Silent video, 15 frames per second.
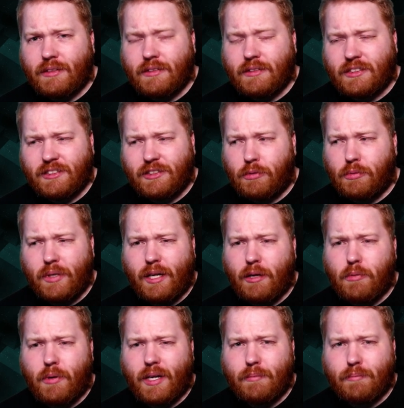the real
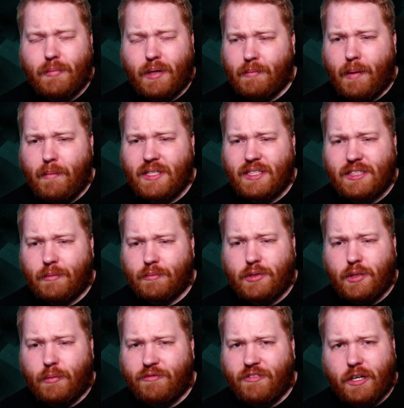one, but maybe it's some
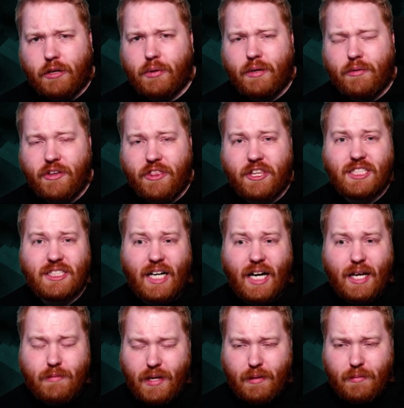tomfuckery with his
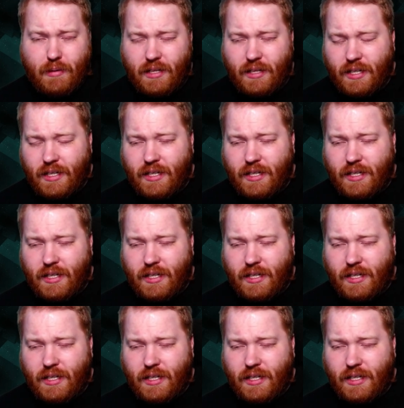eye, maybe